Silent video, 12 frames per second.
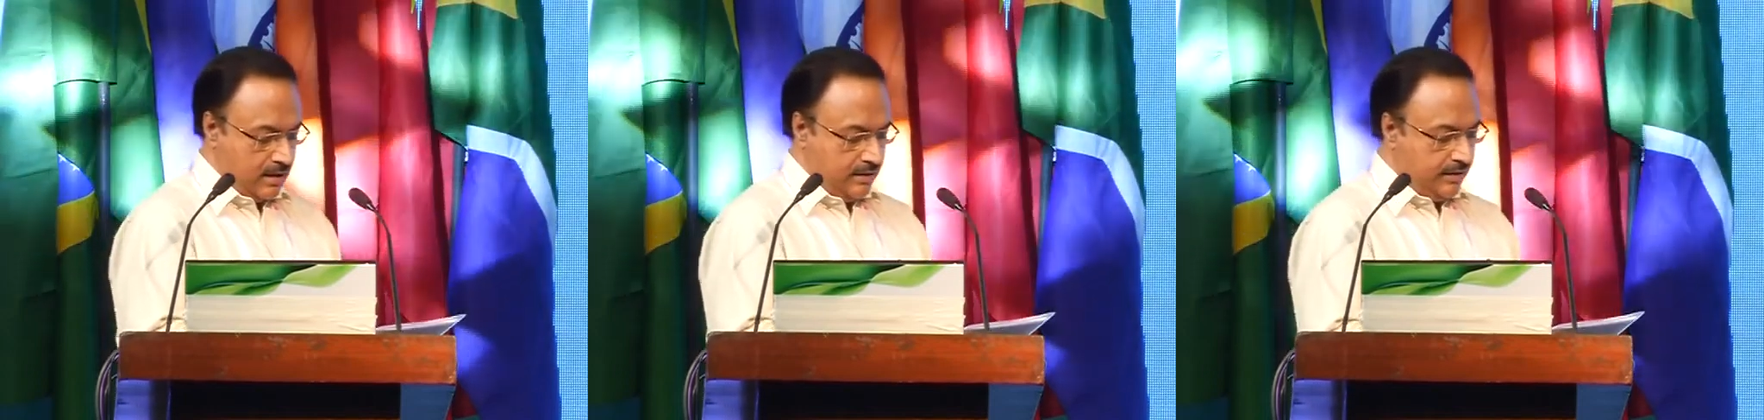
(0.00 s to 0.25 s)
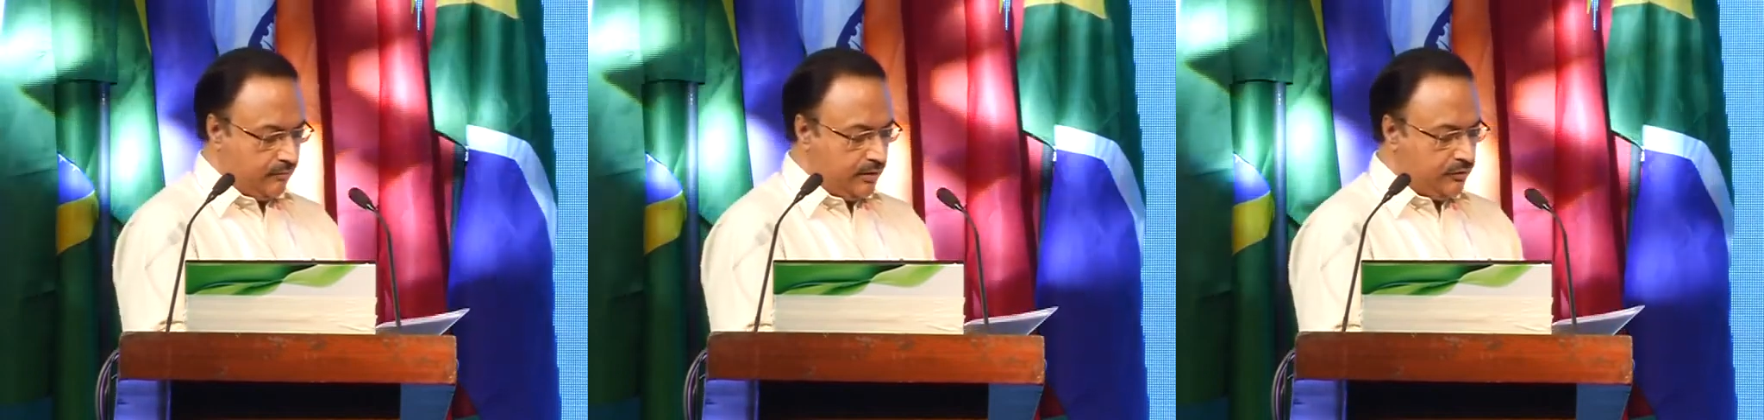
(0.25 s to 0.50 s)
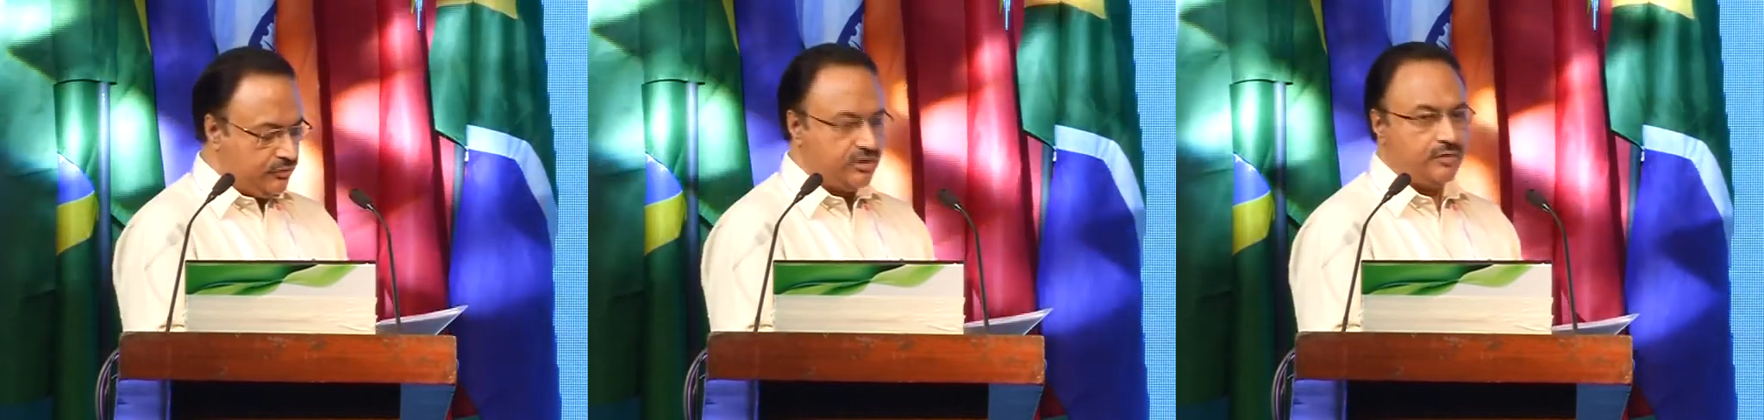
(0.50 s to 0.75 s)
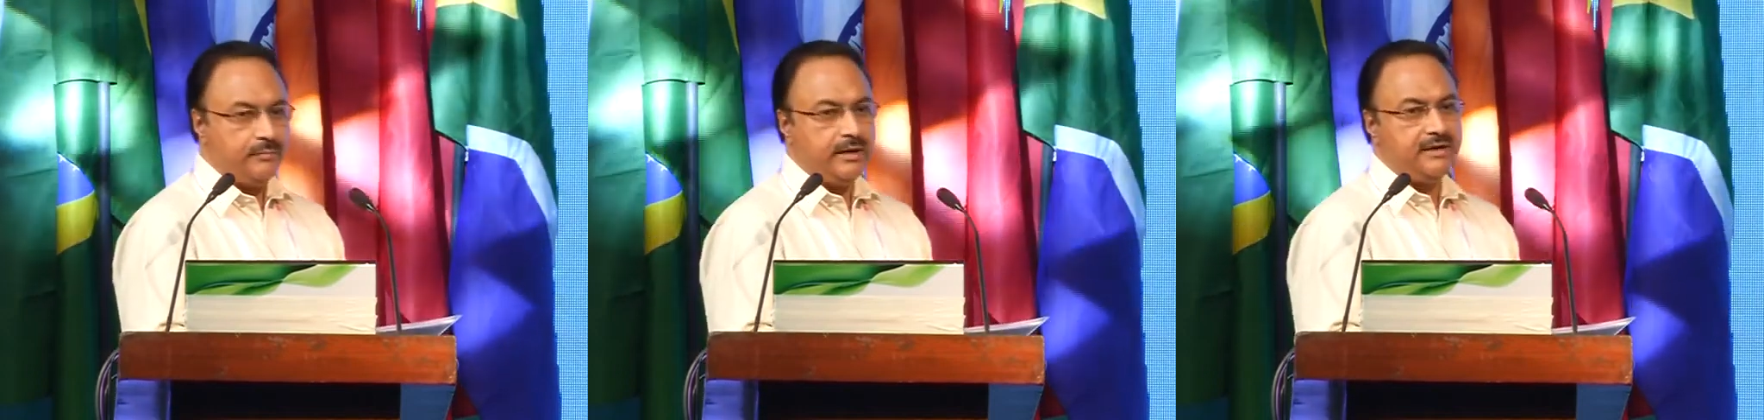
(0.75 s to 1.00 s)
devolution
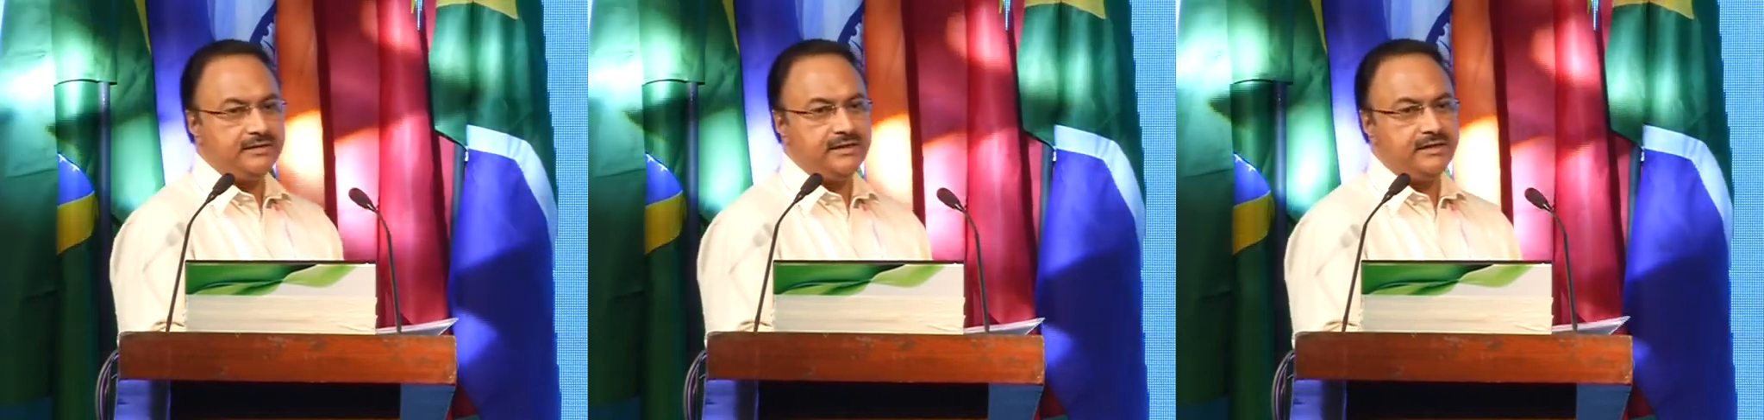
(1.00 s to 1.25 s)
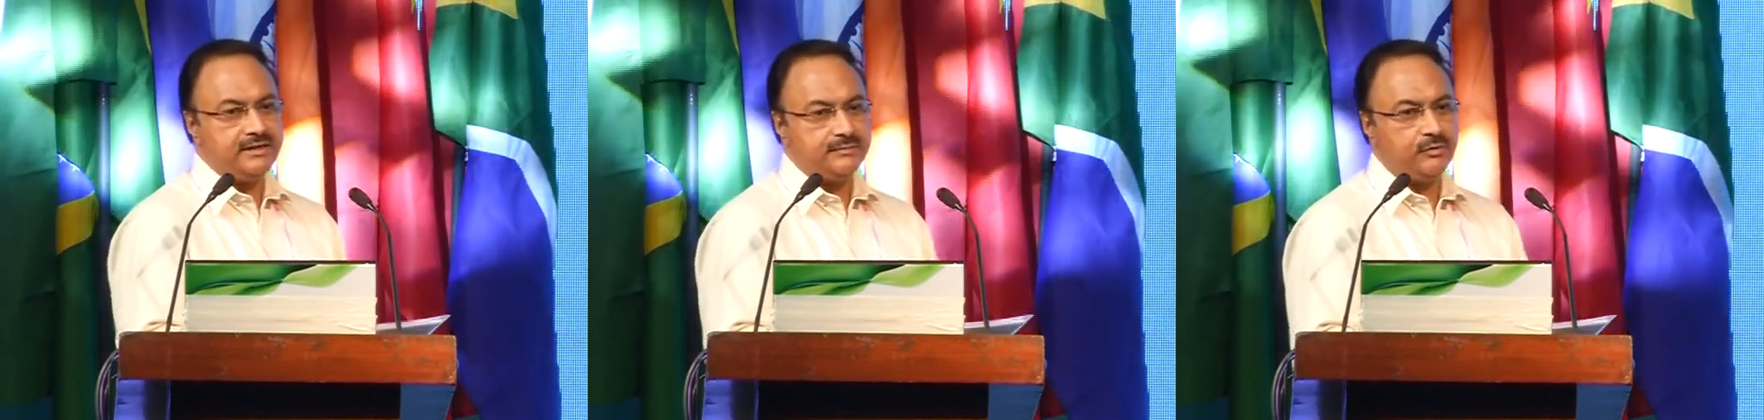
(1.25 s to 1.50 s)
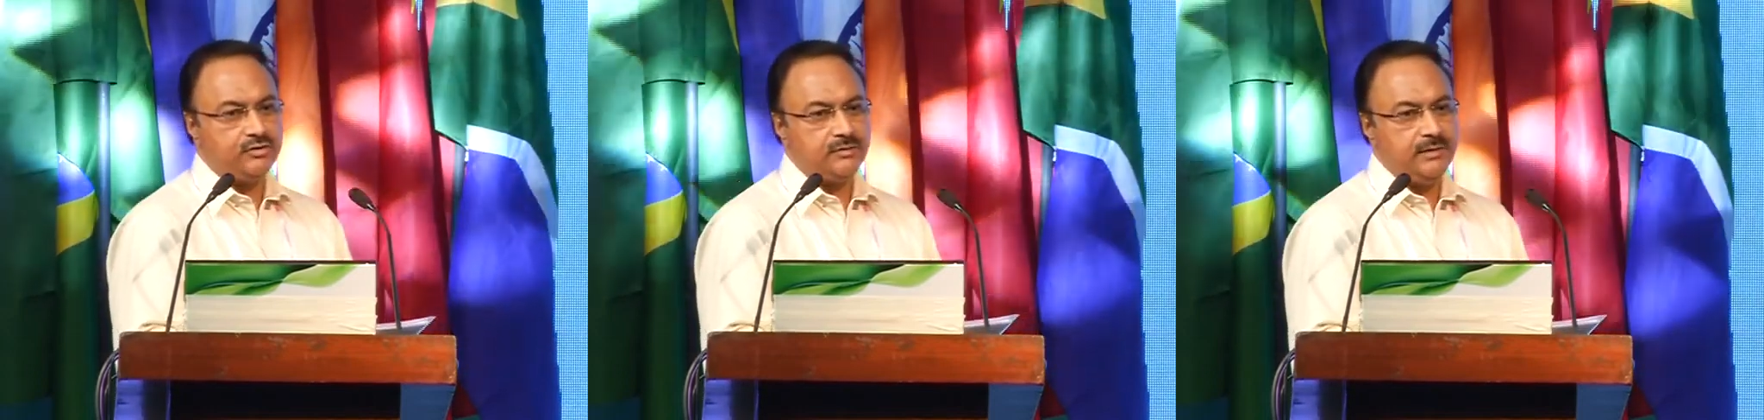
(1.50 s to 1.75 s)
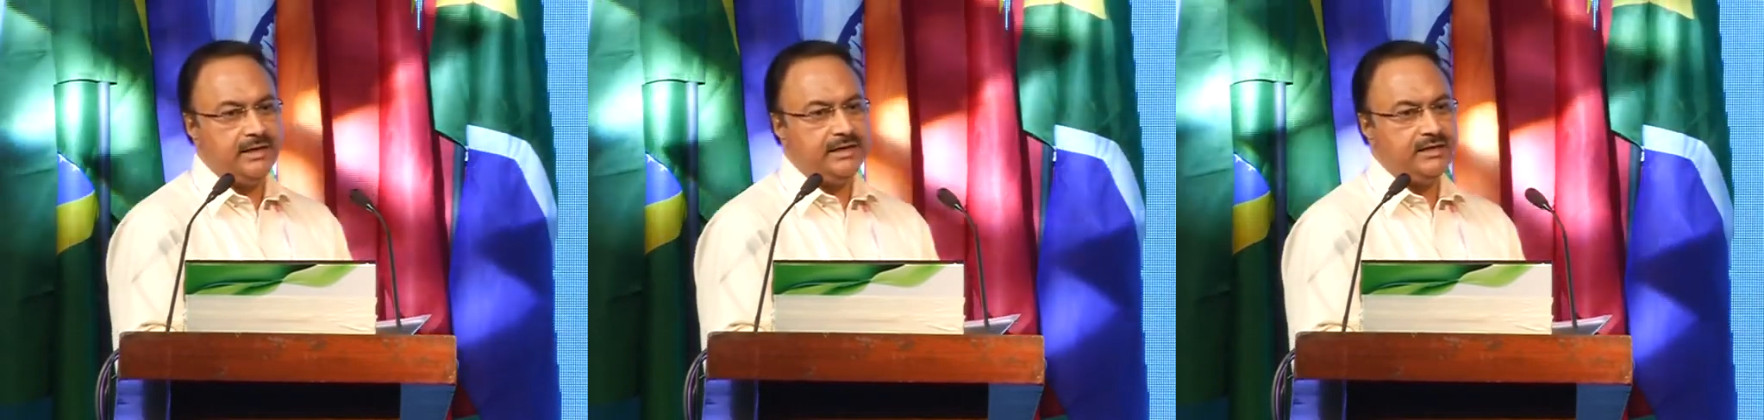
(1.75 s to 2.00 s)
of powers and
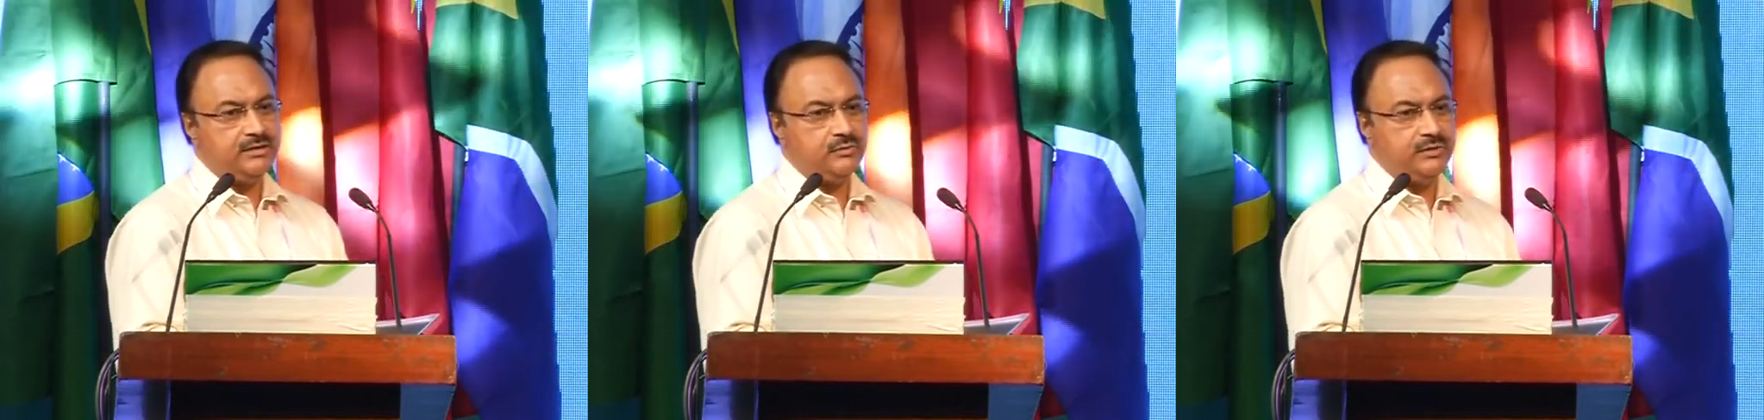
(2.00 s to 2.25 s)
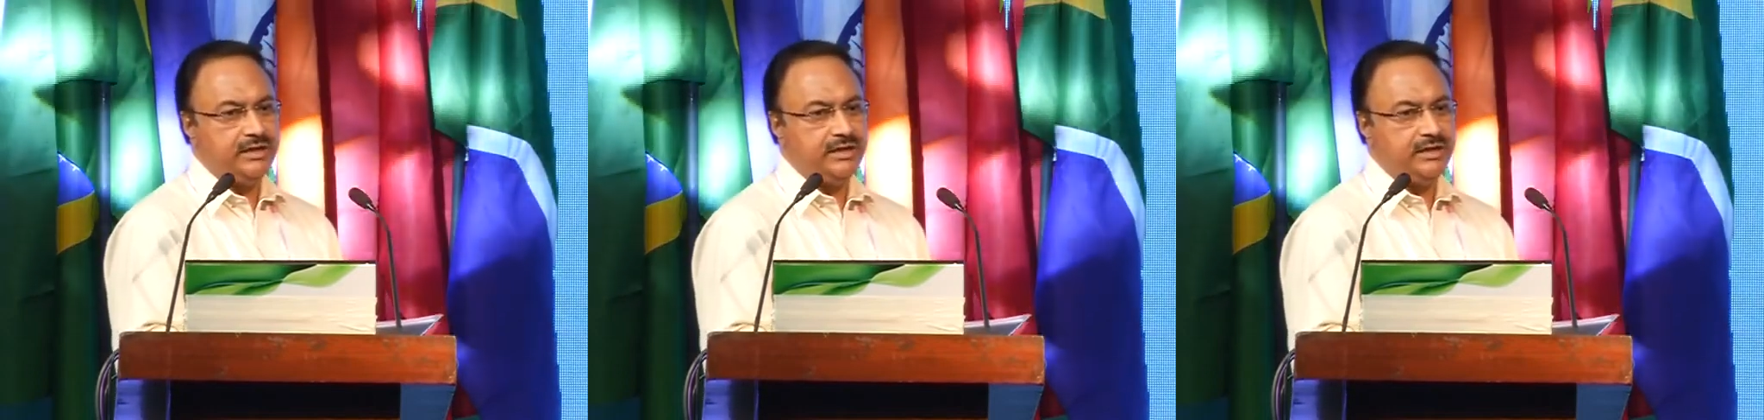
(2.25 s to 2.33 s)
responsibilities to